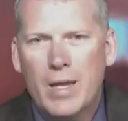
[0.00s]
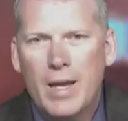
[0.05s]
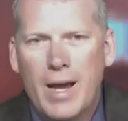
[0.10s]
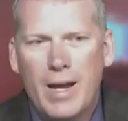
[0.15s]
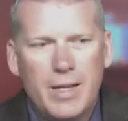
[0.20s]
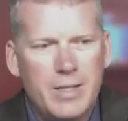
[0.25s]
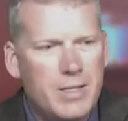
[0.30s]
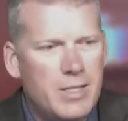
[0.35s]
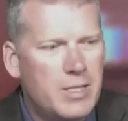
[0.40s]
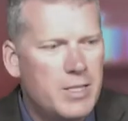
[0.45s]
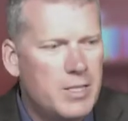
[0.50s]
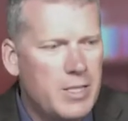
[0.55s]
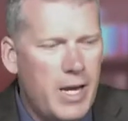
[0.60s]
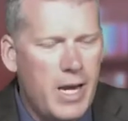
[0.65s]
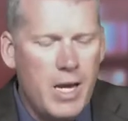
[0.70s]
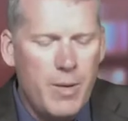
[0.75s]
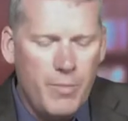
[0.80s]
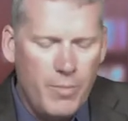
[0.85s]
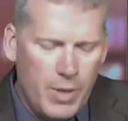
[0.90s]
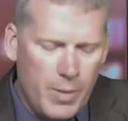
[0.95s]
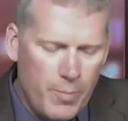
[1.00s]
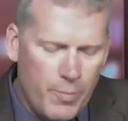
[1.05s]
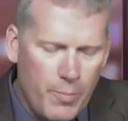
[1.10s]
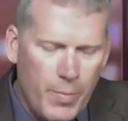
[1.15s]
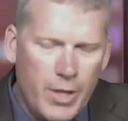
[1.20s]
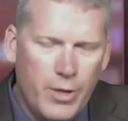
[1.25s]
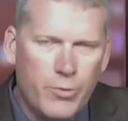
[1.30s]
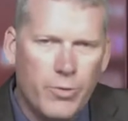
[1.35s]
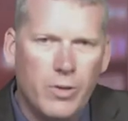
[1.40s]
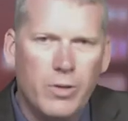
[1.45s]
And it's the same
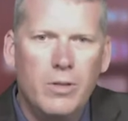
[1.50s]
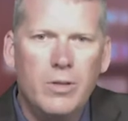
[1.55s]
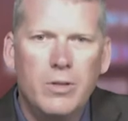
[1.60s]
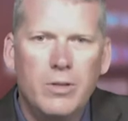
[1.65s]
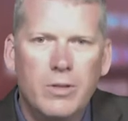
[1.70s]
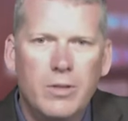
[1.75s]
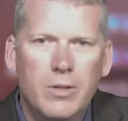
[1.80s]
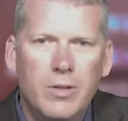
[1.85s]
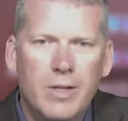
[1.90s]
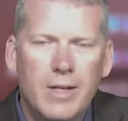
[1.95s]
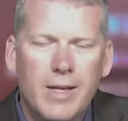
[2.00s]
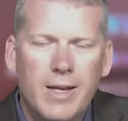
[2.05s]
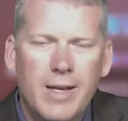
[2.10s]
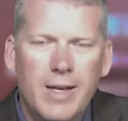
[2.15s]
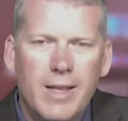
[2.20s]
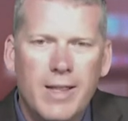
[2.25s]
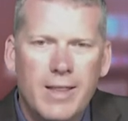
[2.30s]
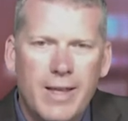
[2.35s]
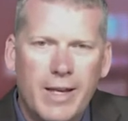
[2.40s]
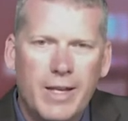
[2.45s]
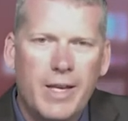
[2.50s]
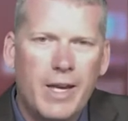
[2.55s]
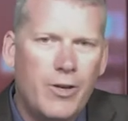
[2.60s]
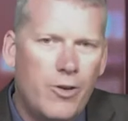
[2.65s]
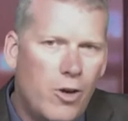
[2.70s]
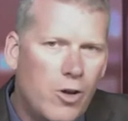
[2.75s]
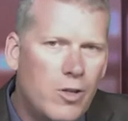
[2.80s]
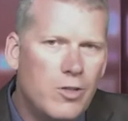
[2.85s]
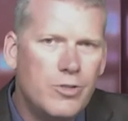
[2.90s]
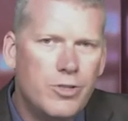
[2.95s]
mineral that
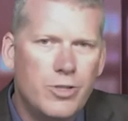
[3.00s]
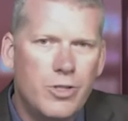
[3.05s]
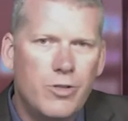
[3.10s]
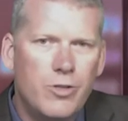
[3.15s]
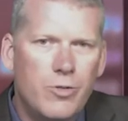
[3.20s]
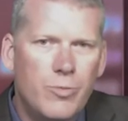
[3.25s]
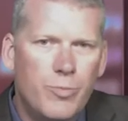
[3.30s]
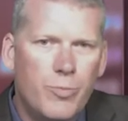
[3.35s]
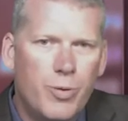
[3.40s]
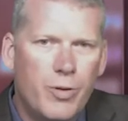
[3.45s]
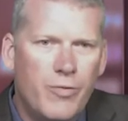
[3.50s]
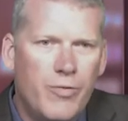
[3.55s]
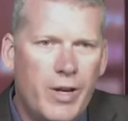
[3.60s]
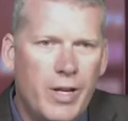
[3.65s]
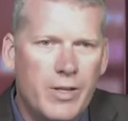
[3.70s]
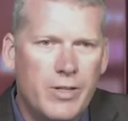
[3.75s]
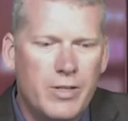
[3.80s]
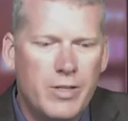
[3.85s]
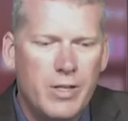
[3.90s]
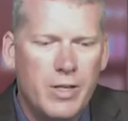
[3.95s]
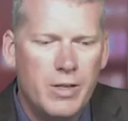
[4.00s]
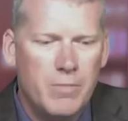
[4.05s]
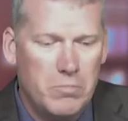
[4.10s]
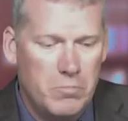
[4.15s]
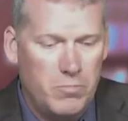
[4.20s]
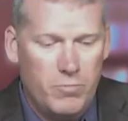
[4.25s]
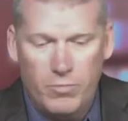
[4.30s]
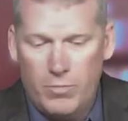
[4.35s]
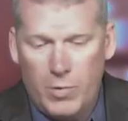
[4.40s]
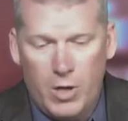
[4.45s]
can also prevent
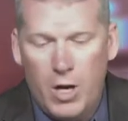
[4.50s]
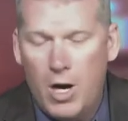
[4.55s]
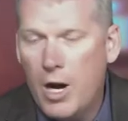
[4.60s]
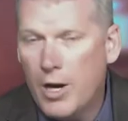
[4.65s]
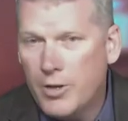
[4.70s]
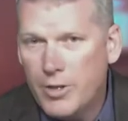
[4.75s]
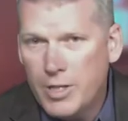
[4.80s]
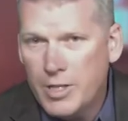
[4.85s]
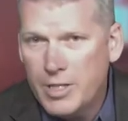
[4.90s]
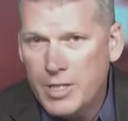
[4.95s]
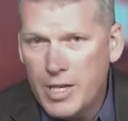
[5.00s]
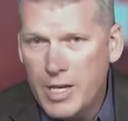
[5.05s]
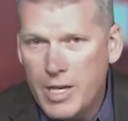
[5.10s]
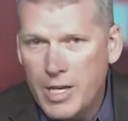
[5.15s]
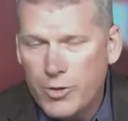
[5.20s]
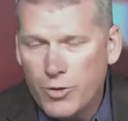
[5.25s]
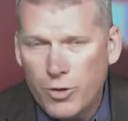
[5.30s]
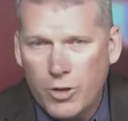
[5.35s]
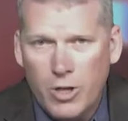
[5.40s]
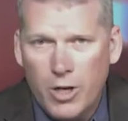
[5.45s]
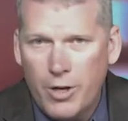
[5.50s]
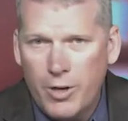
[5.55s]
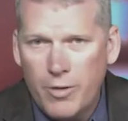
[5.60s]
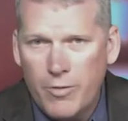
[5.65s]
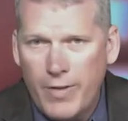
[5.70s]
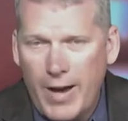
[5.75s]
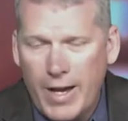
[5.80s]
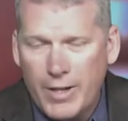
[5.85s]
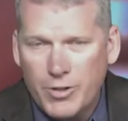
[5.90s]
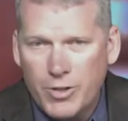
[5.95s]
heart disease or
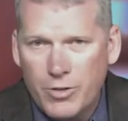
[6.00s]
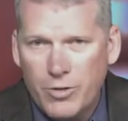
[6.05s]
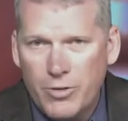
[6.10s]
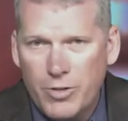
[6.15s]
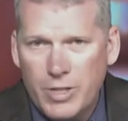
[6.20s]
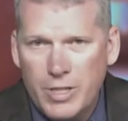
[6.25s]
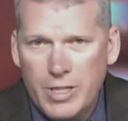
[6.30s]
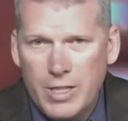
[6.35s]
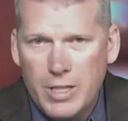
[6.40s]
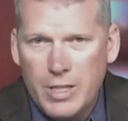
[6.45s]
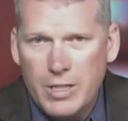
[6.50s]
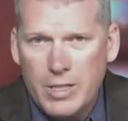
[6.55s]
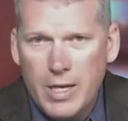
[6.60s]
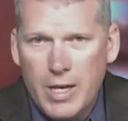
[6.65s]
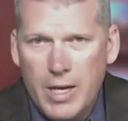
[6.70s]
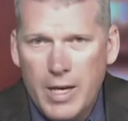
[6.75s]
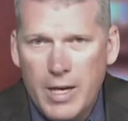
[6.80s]
cardiovascular disease